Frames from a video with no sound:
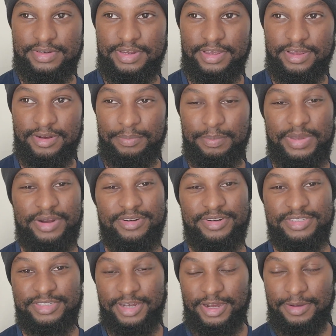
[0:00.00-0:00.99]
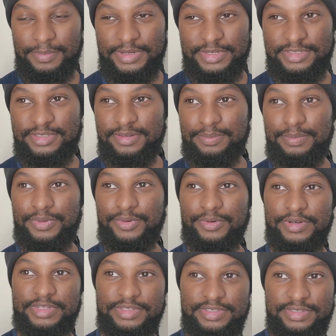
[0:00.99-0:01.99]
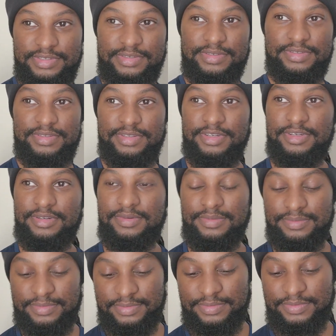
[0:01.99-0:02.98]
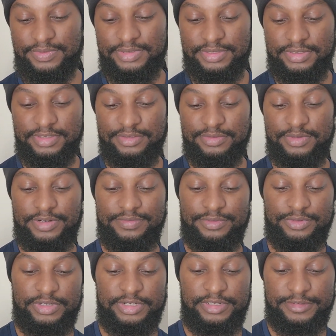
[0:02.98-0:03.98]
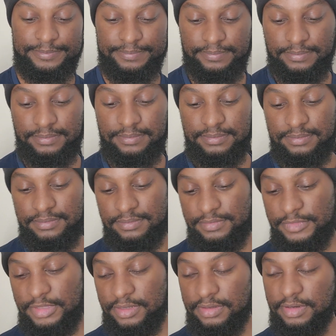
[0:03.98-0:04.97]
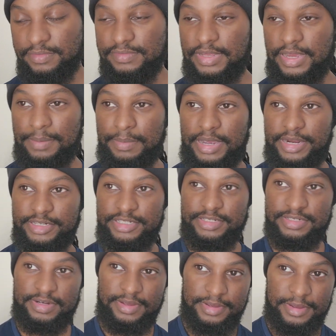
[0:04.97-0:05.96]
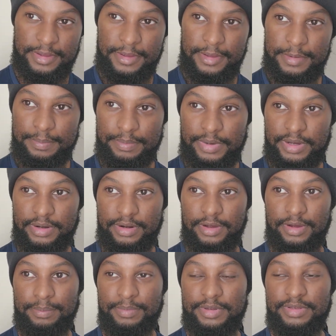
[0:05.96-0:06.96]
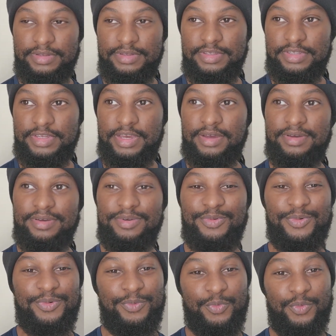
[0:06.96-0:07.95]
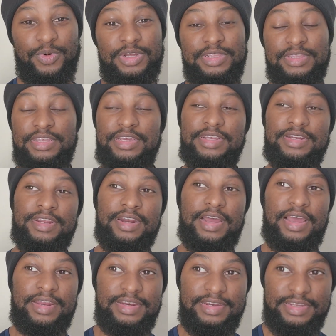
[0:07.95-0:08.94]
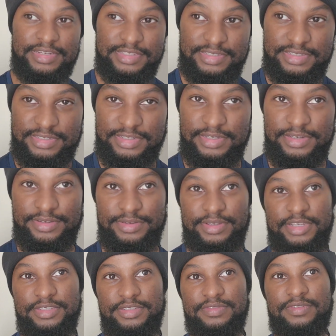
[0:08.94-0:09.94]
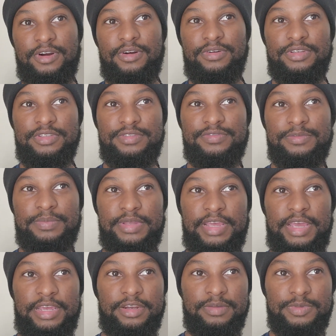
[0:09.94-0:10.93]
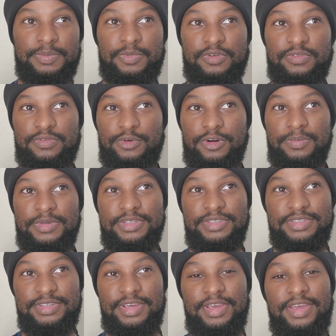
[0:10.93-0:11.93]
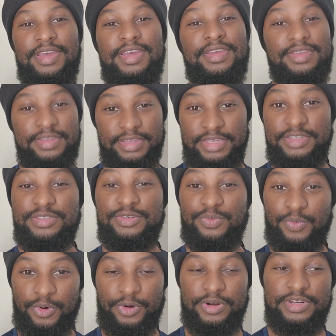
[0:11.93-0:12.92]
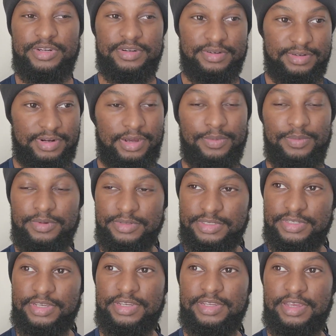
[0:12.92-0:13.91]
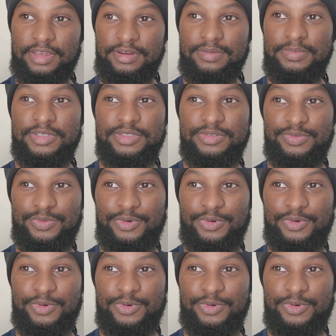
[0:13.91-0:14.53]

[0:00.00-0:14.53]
done a better job at some points with his refereeing of that match. But yeah, one thing that I did see as far as from Caleb's performance, he's a warrior. I will say Caleb is a